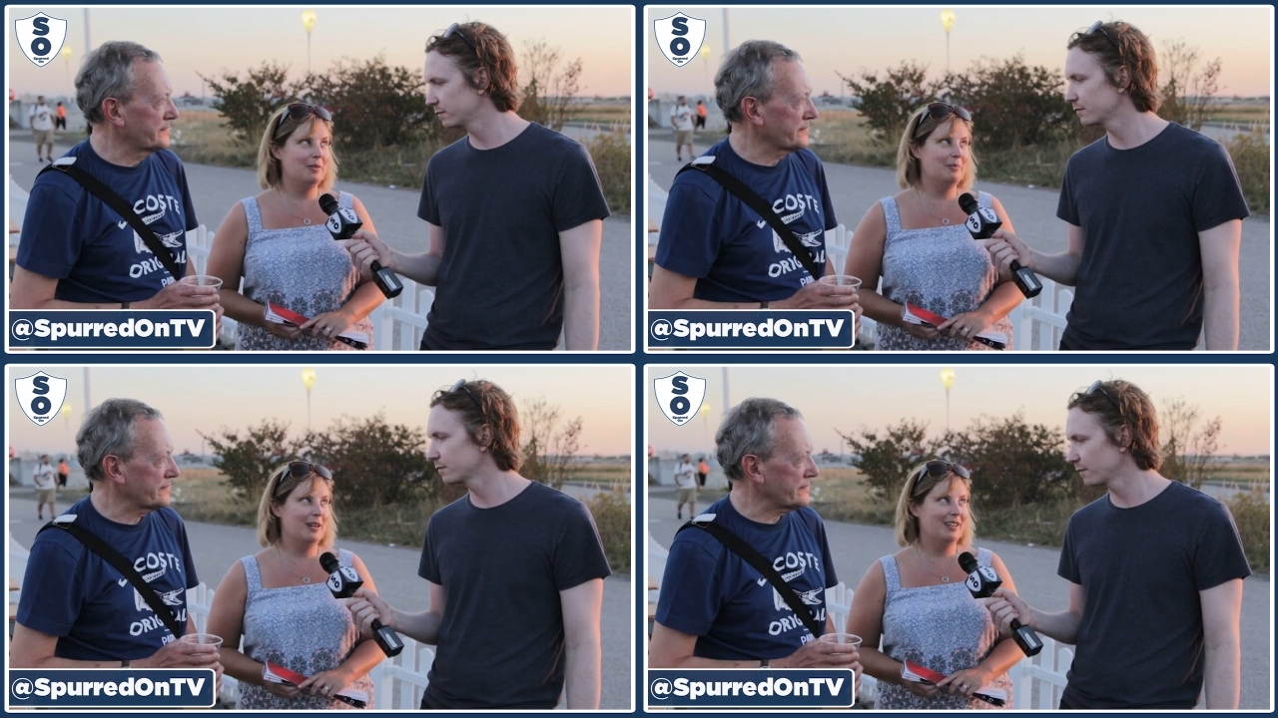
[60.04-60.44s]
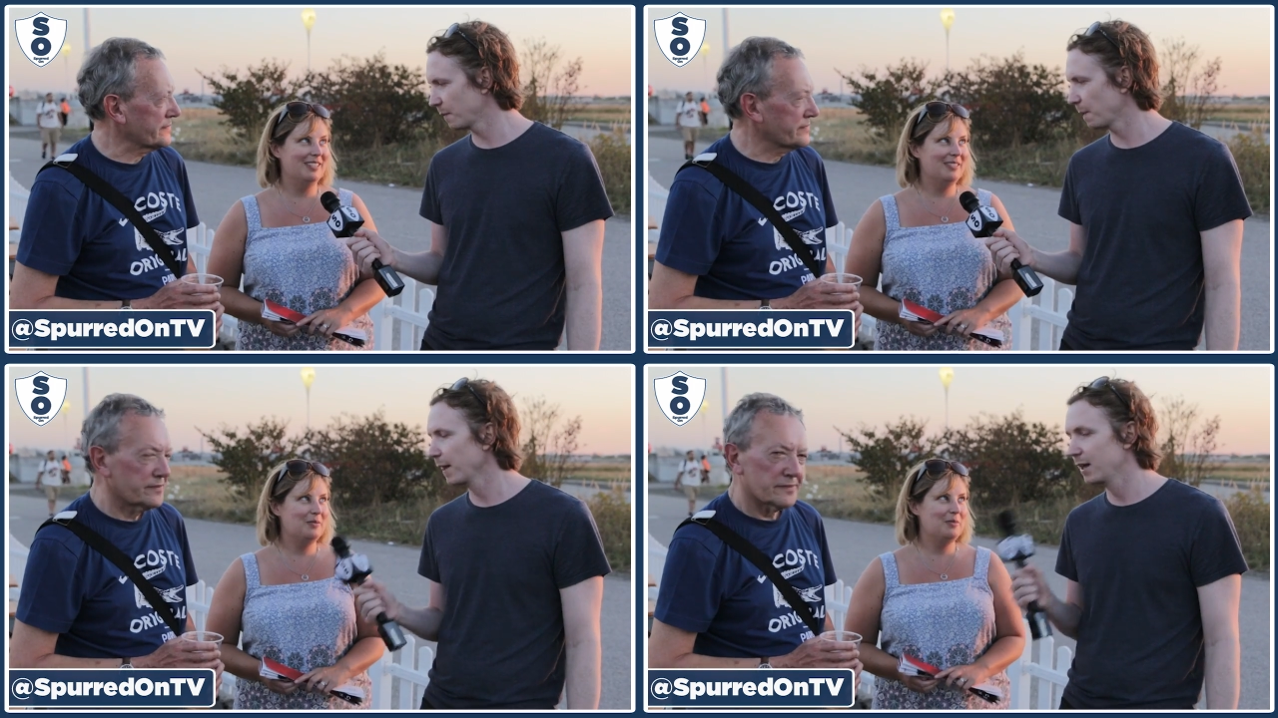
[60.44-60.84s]
Speaker 1: a bit better.
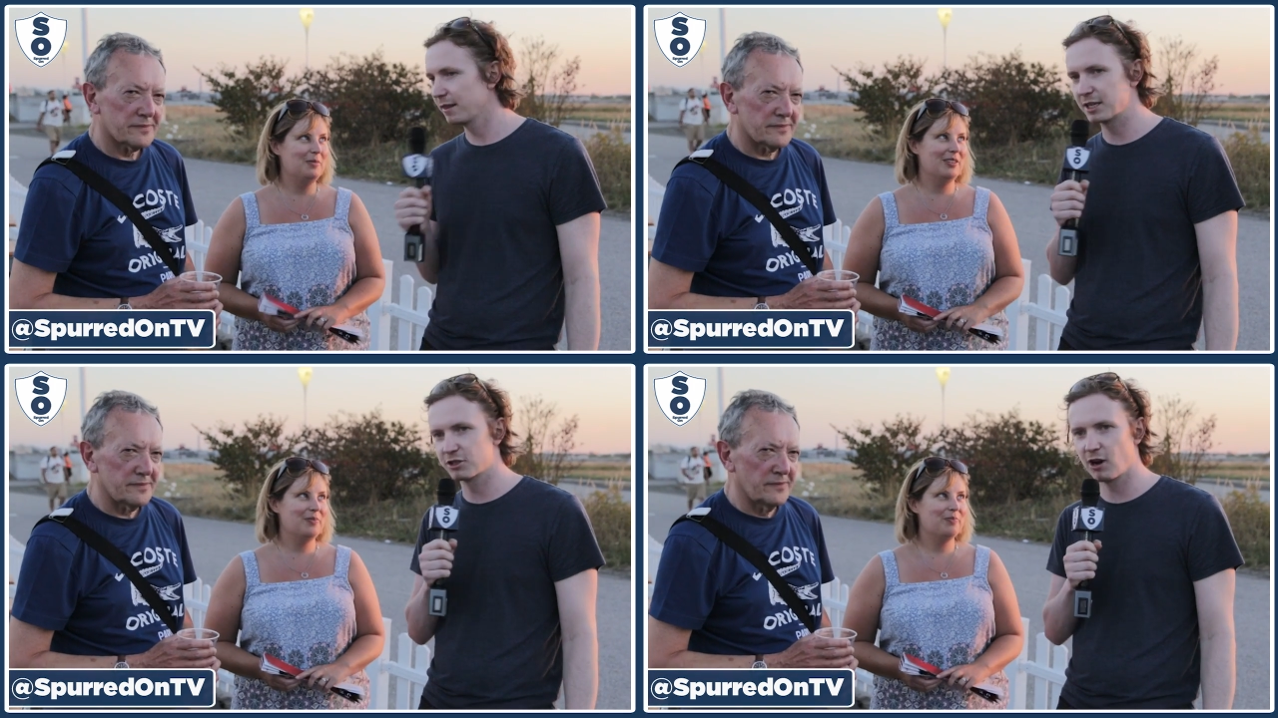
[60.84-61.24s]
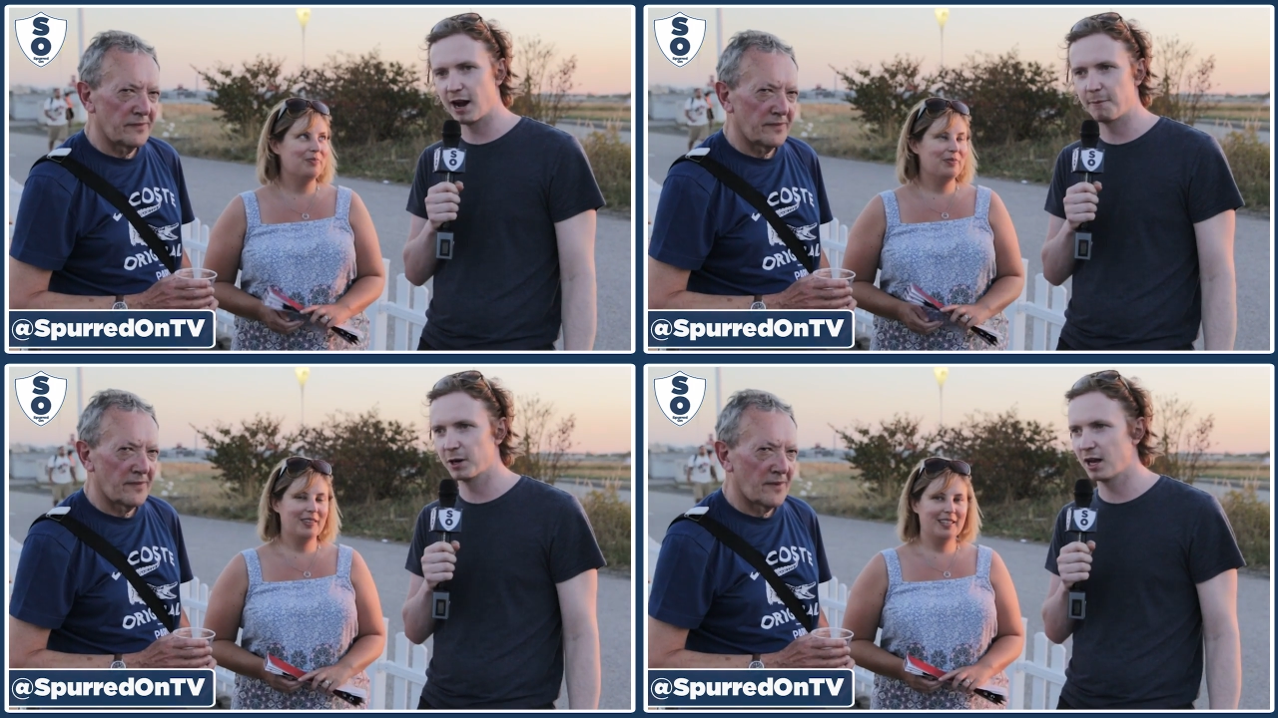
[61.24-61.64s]
Speaker 2: That's right,
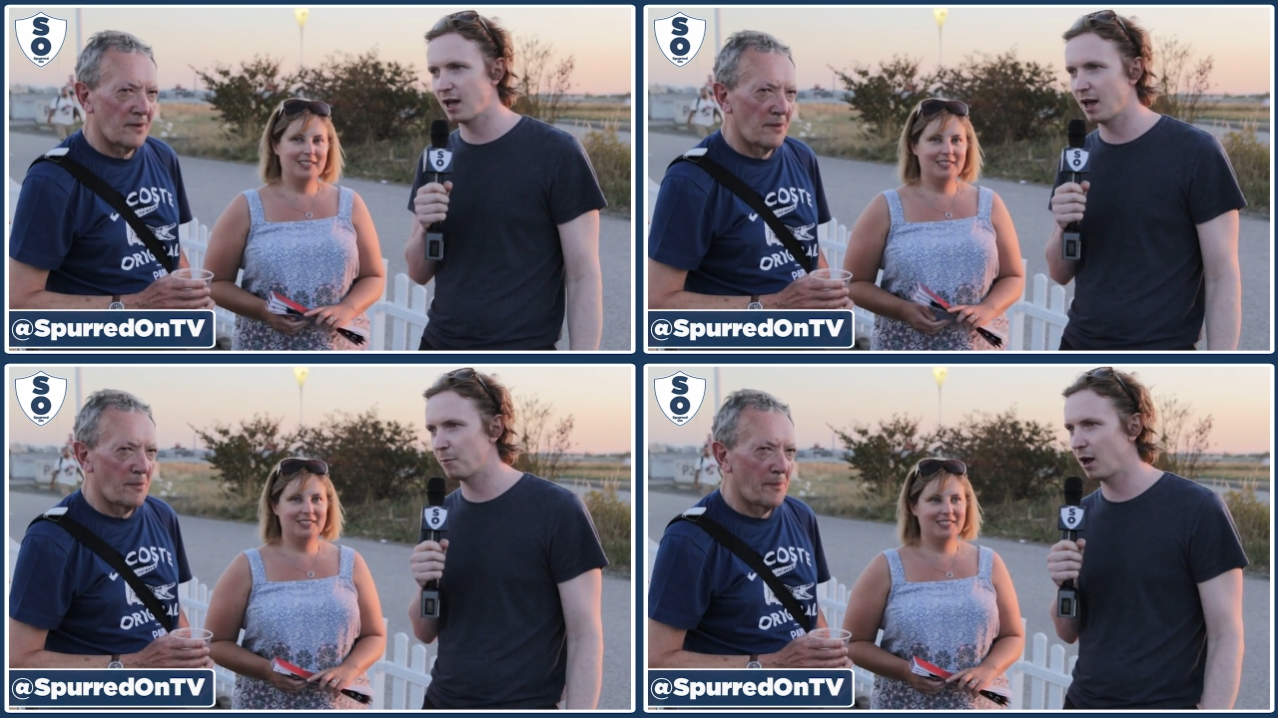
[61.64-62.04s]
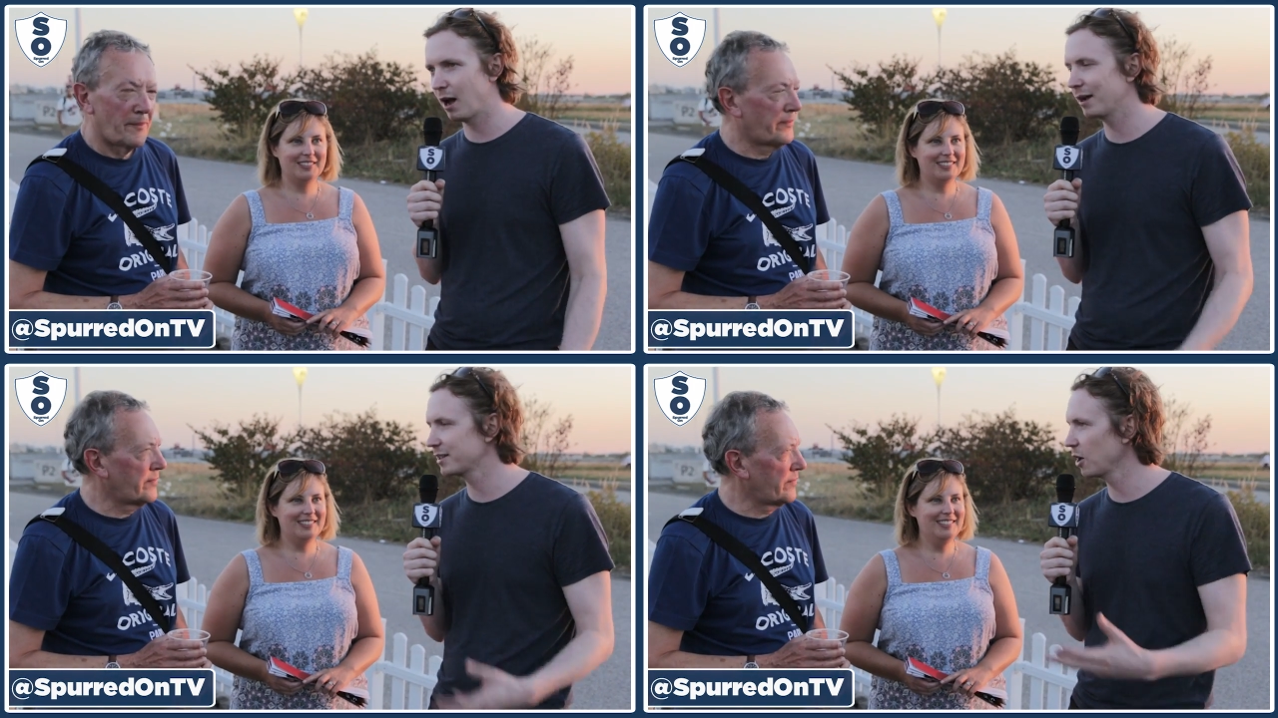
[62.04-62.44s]
but uh, I'm,
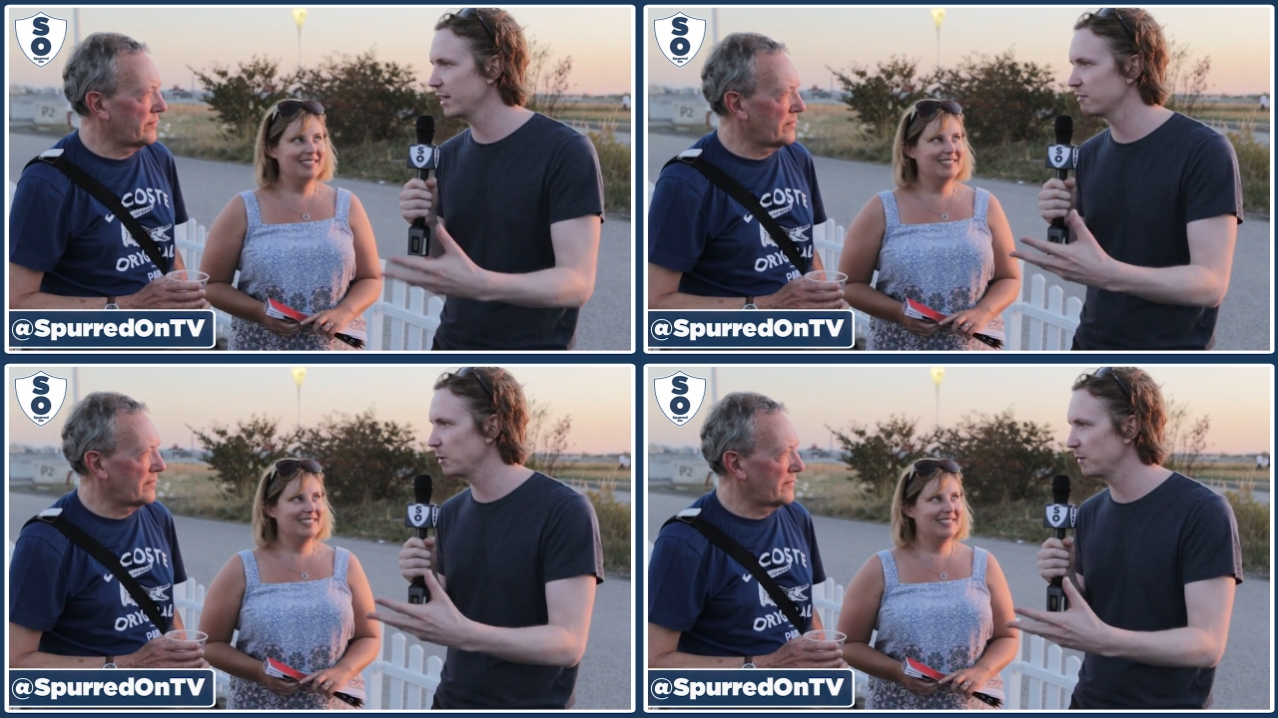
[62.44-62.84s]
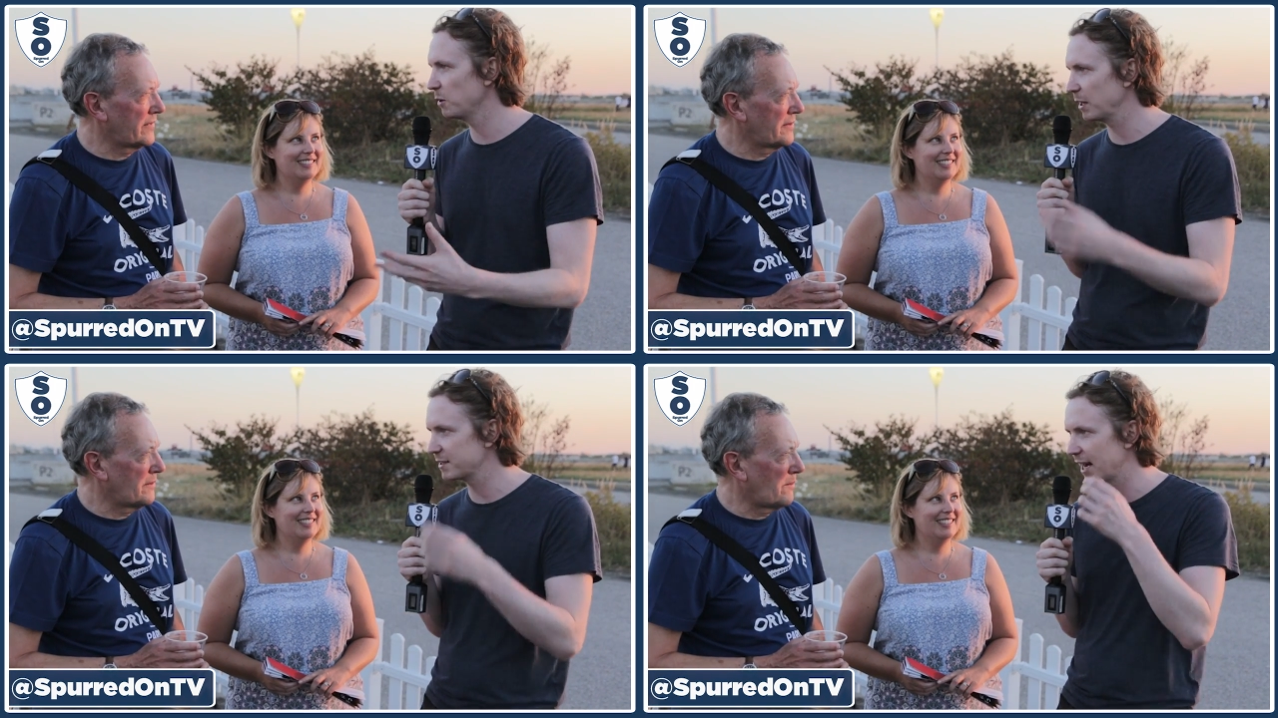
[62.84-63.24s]
I totally agree with you
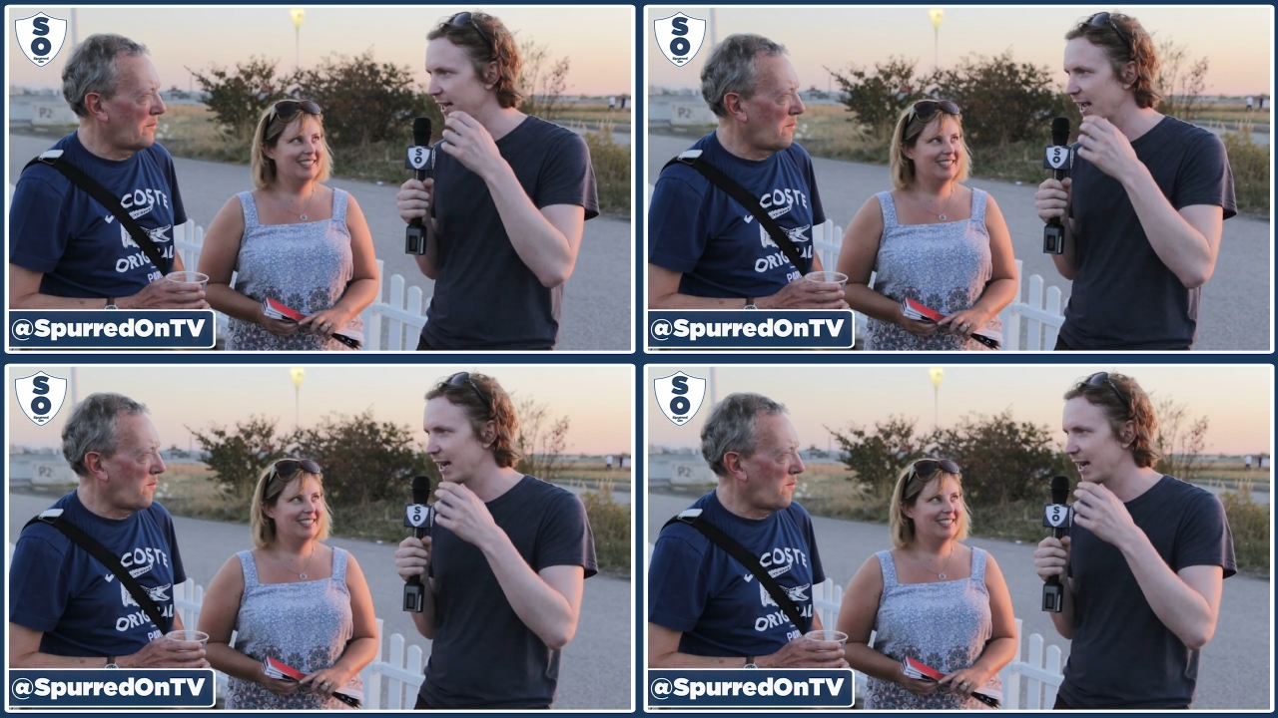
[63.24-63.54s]
about Dele